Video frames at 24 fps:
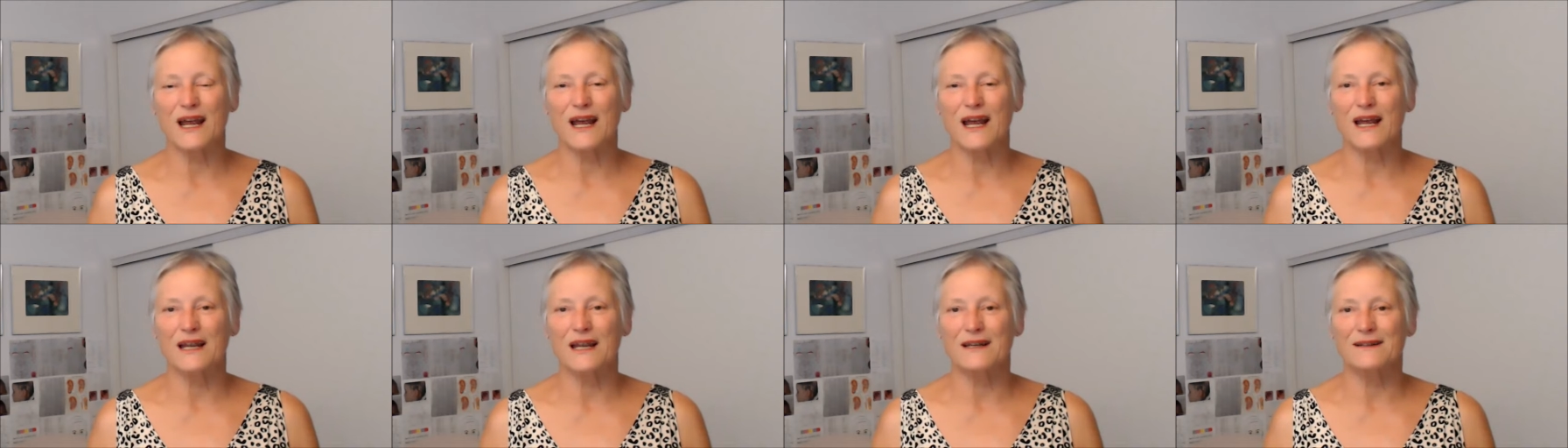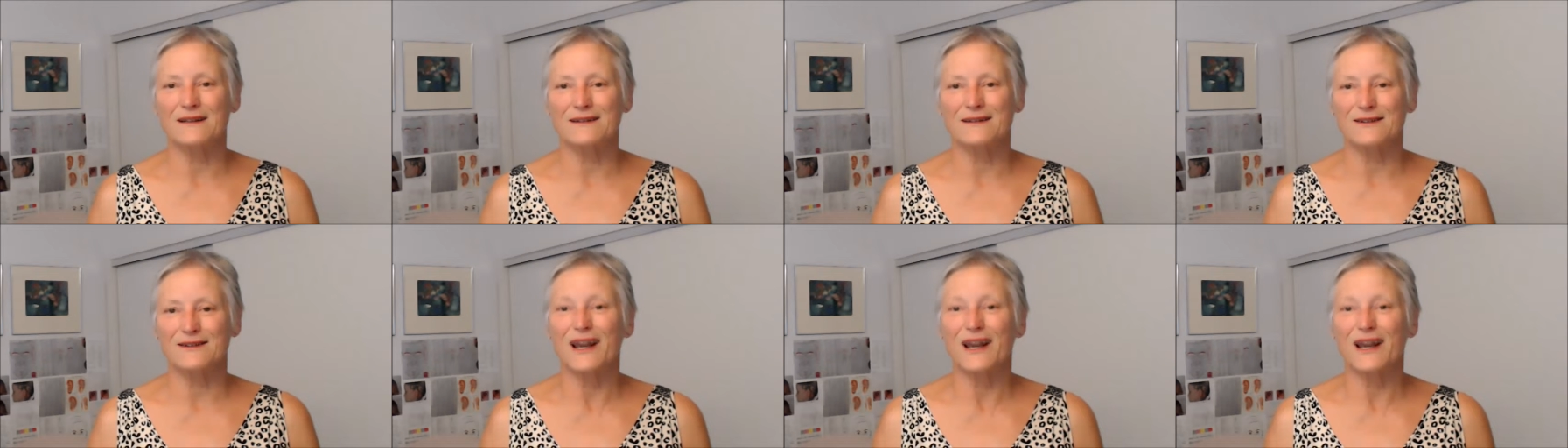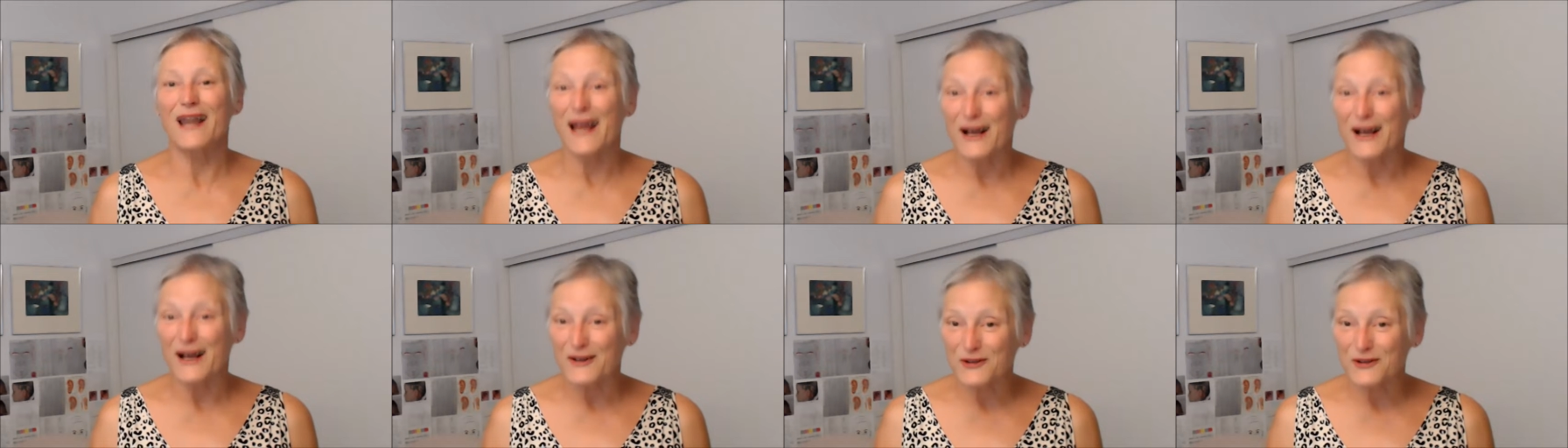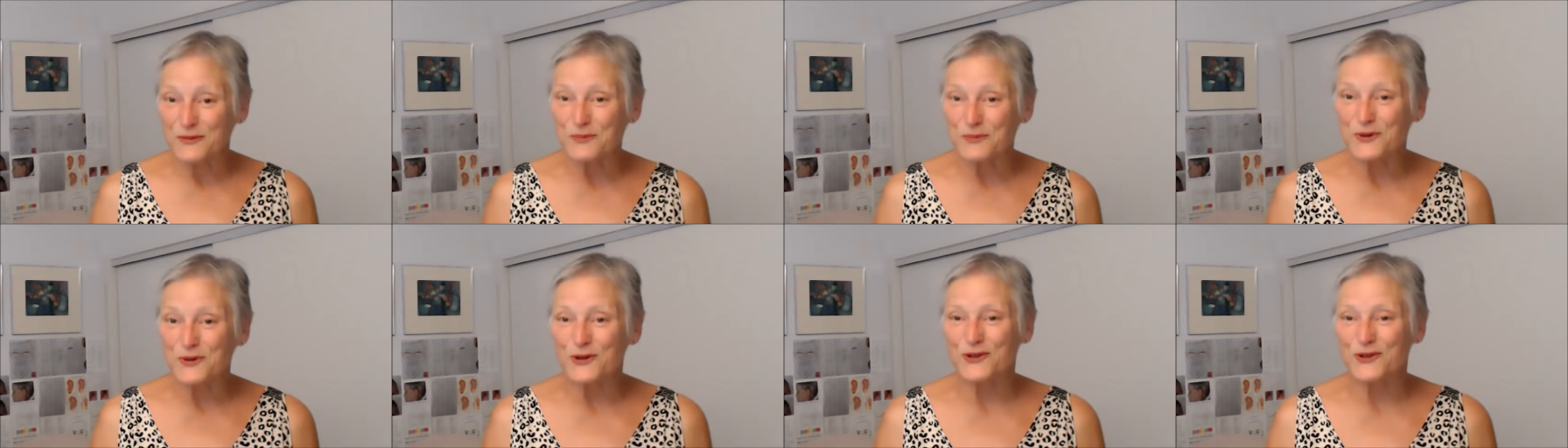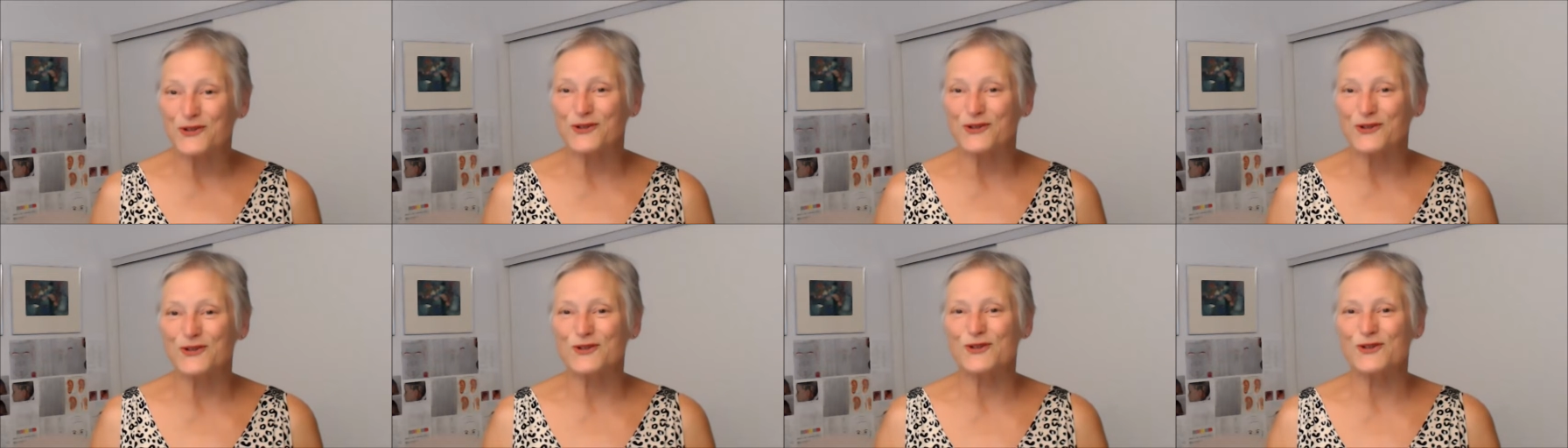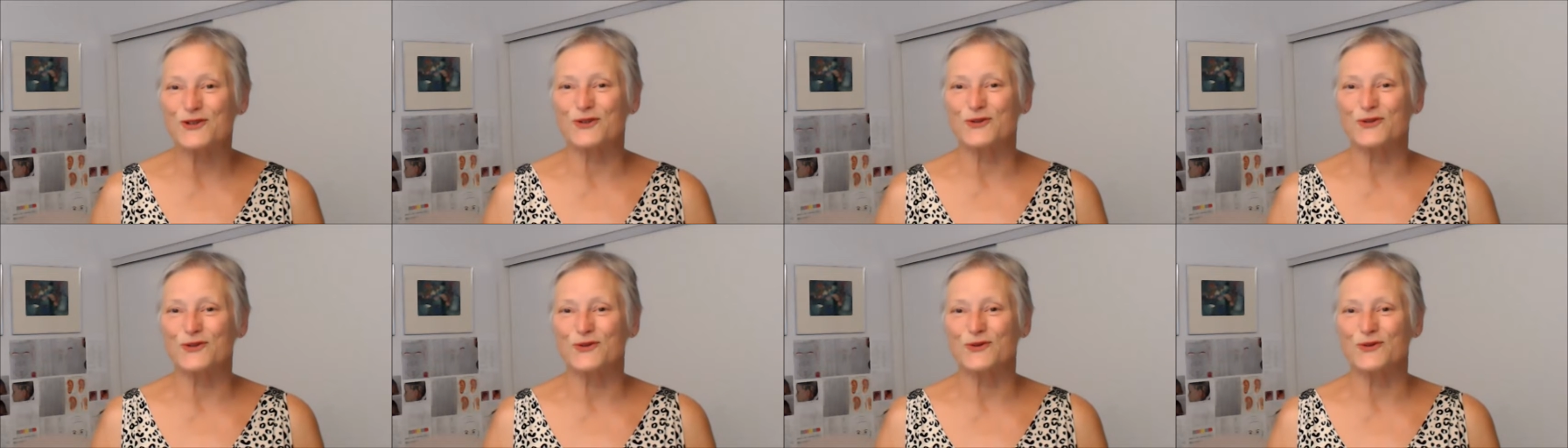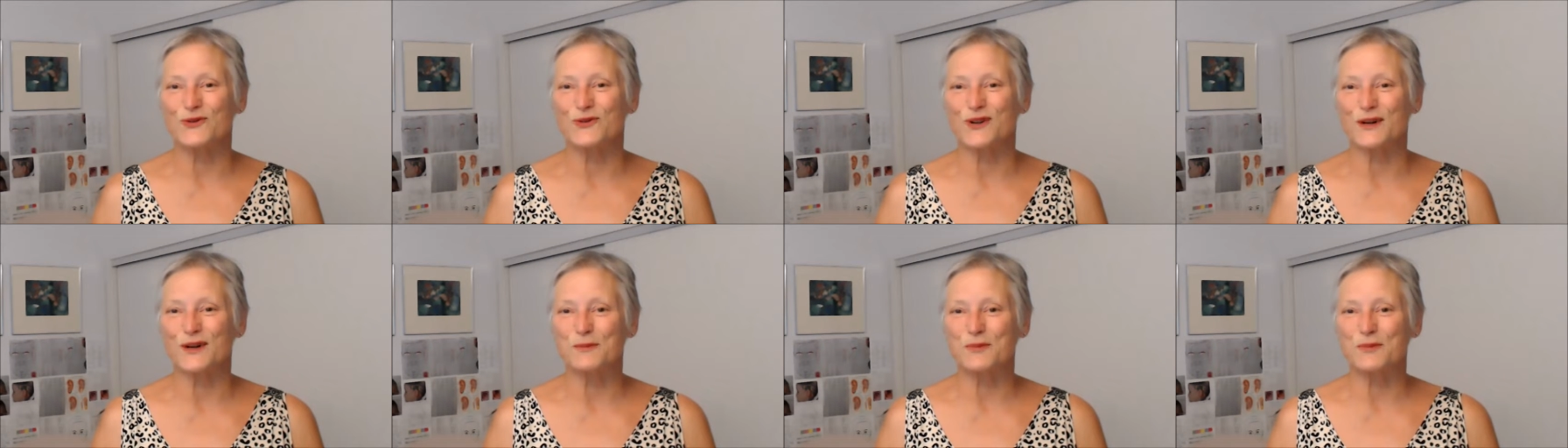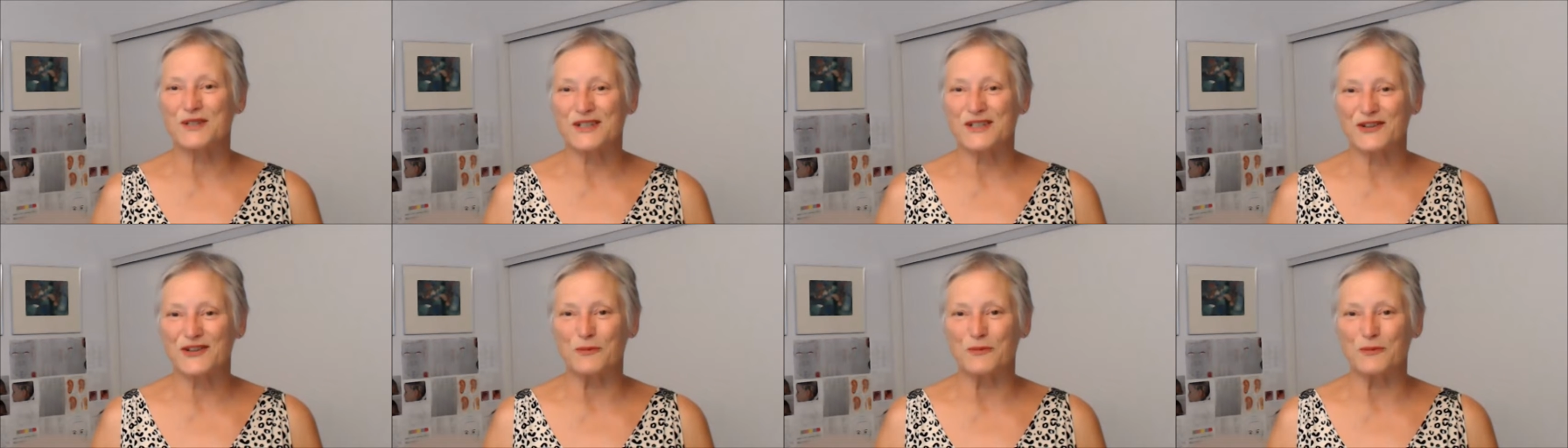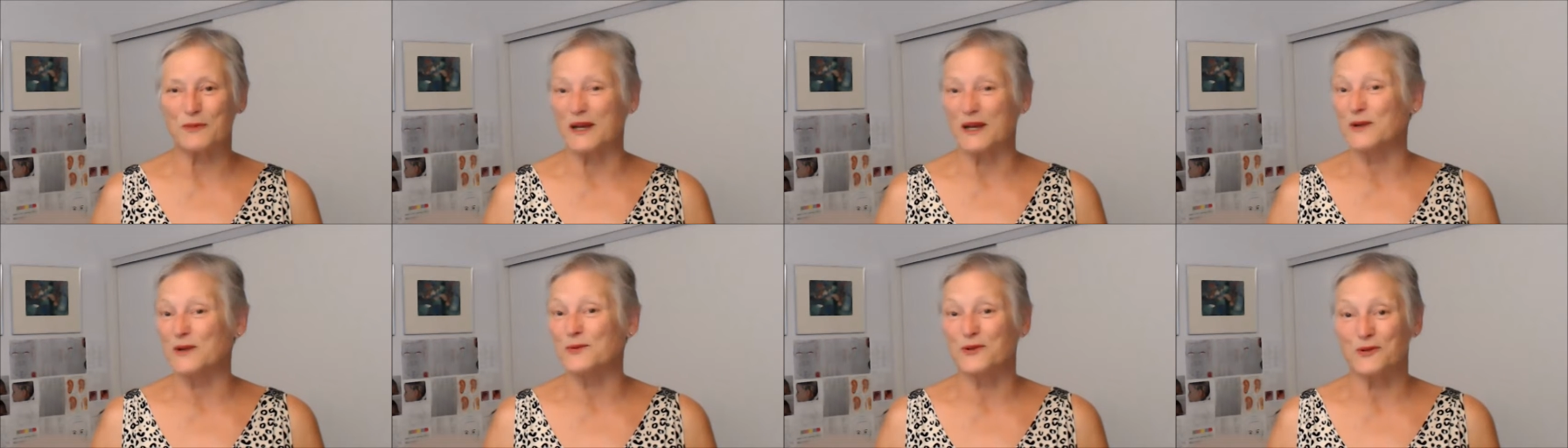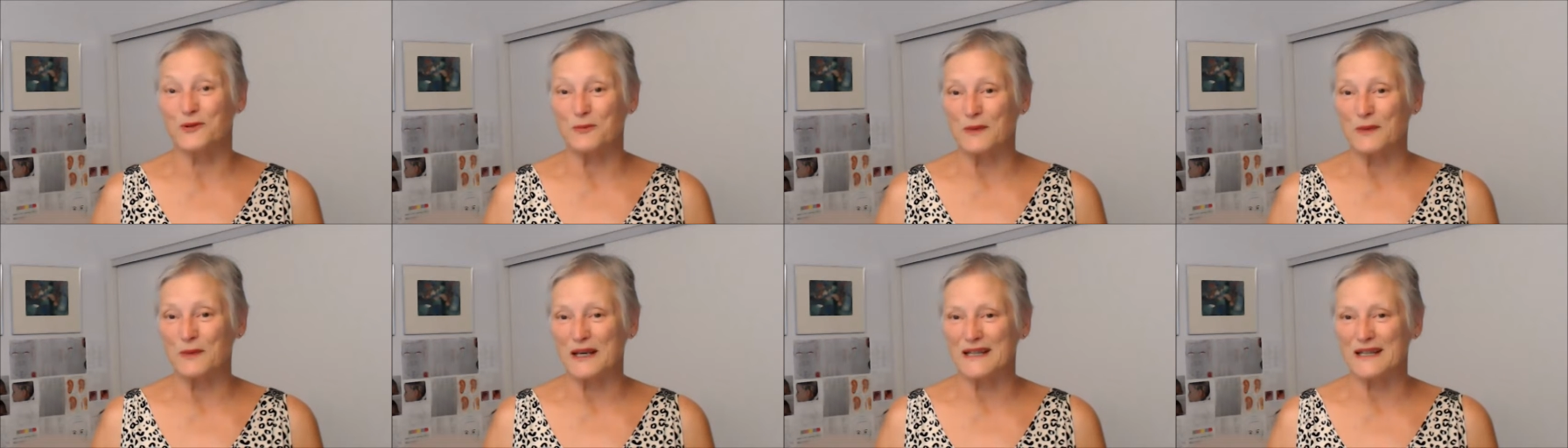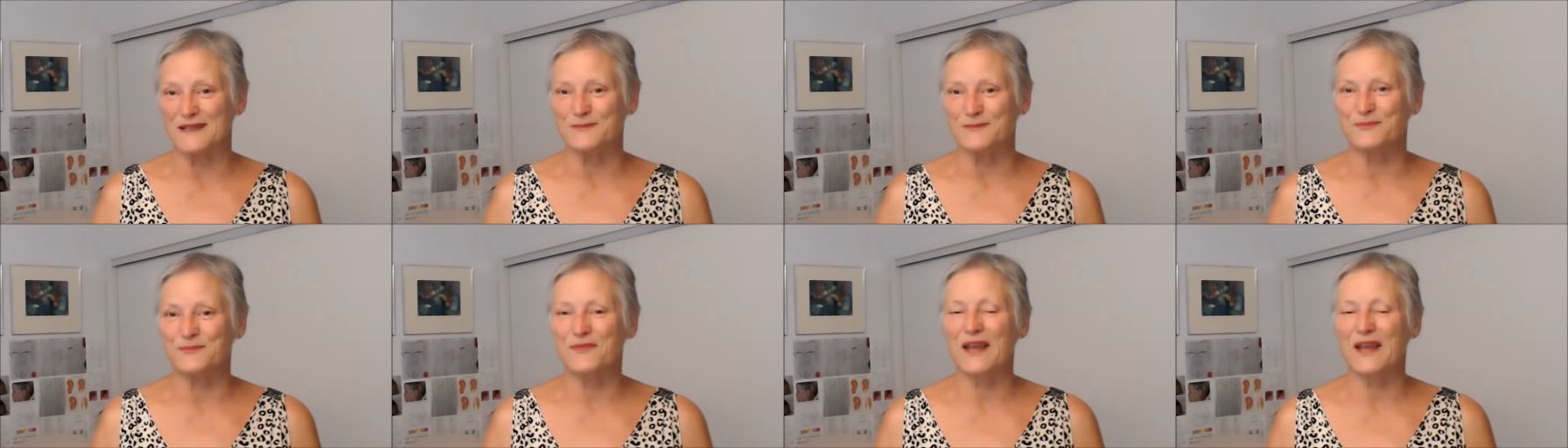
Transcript: and the last person to participate was me,